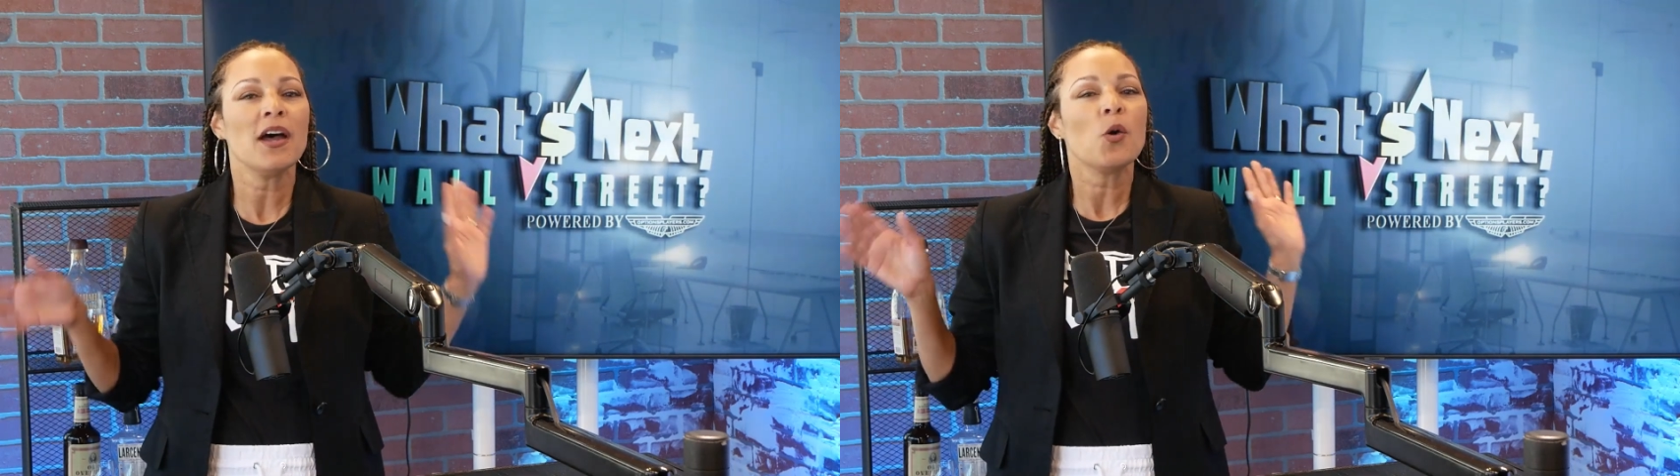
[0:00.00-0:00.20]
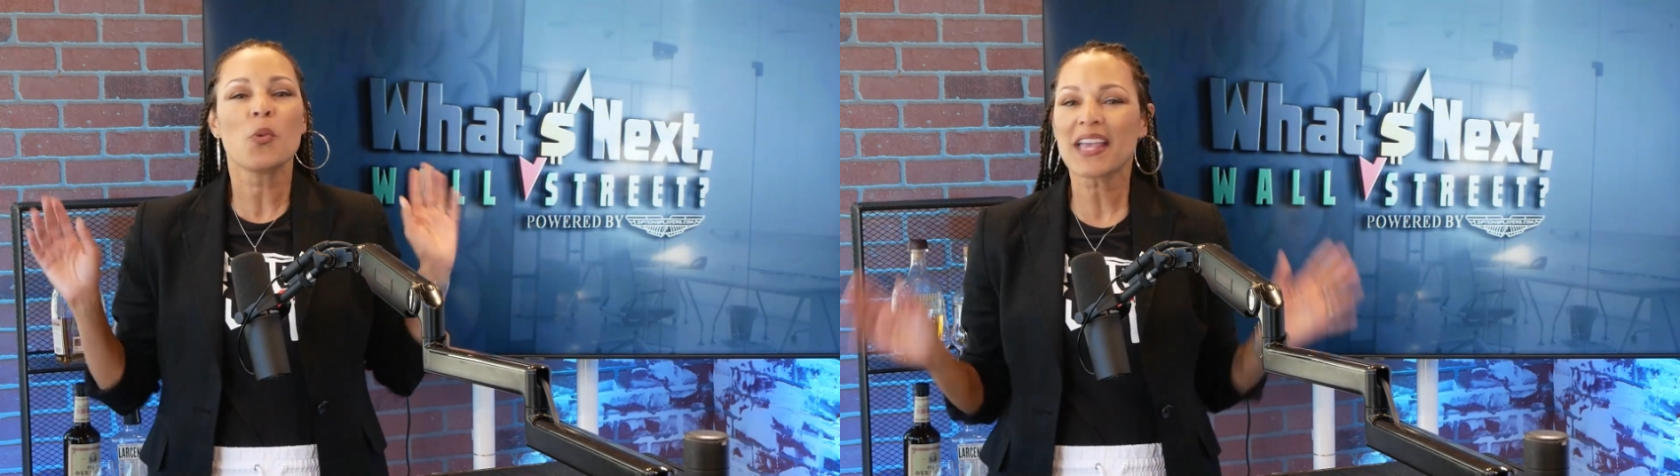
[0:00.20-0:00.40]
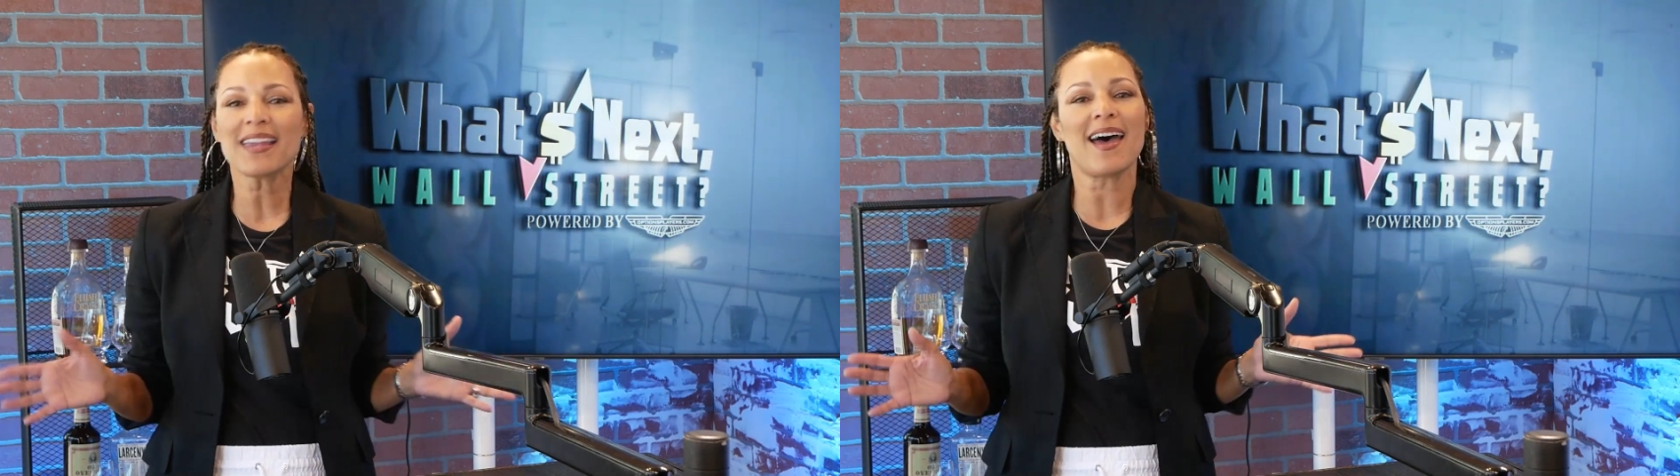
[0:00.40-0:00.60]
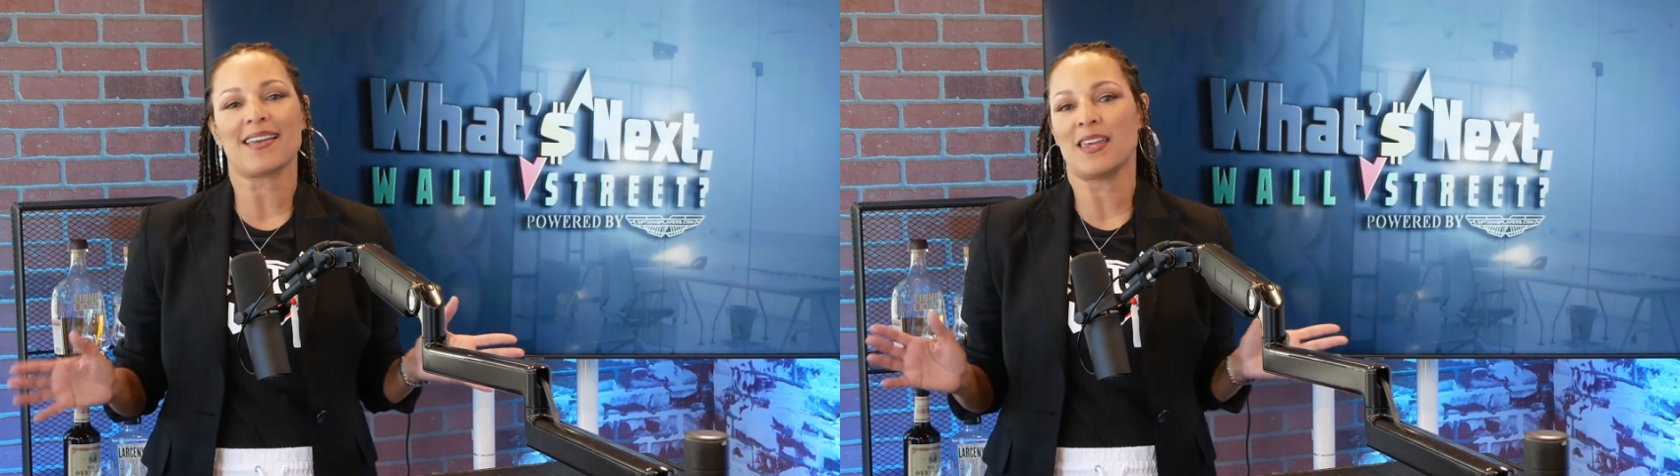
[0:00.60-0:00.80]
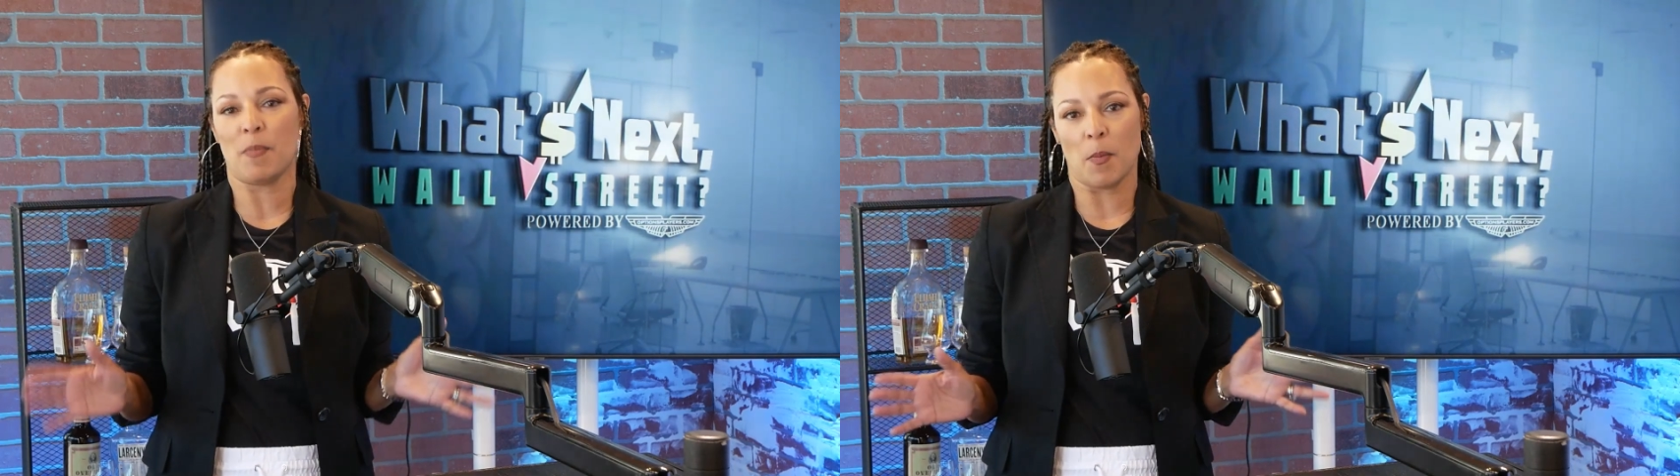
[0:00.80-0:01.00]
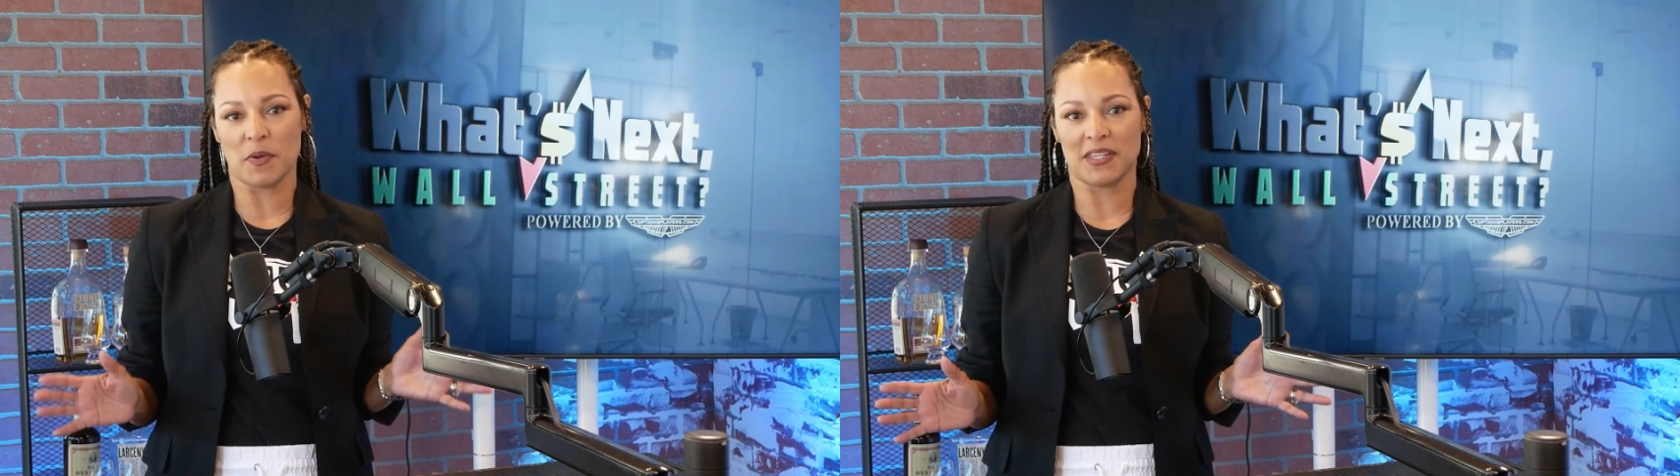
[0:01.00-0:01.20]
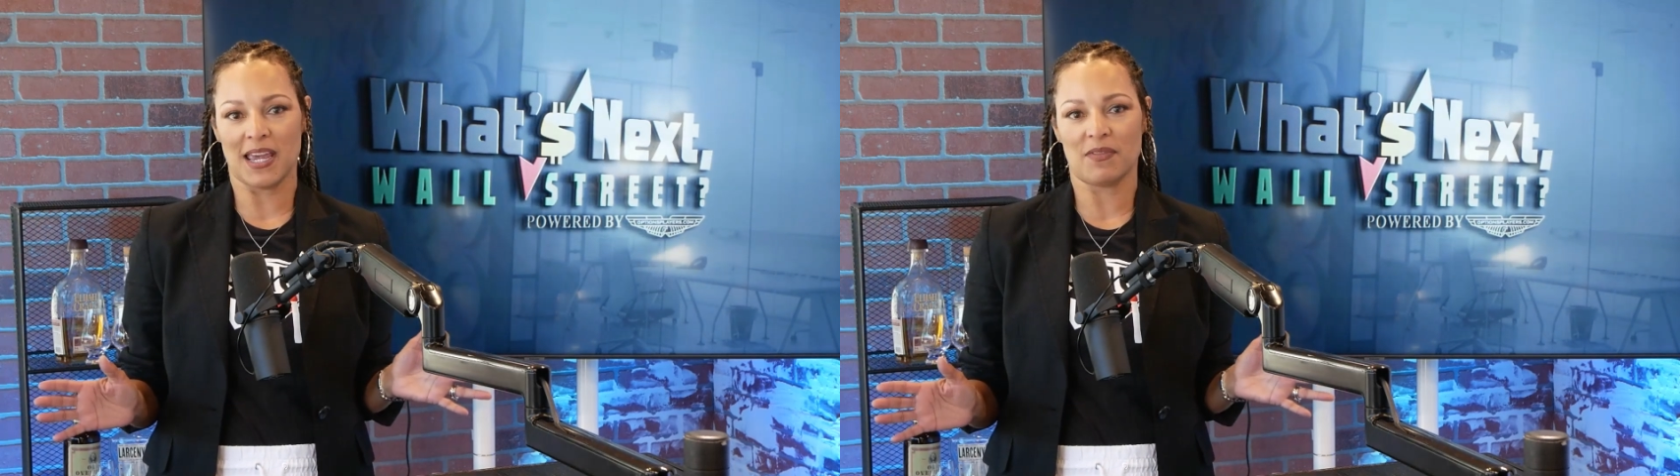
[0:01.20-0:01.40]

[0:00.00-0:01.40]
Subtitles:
We cannot keep up with Dave.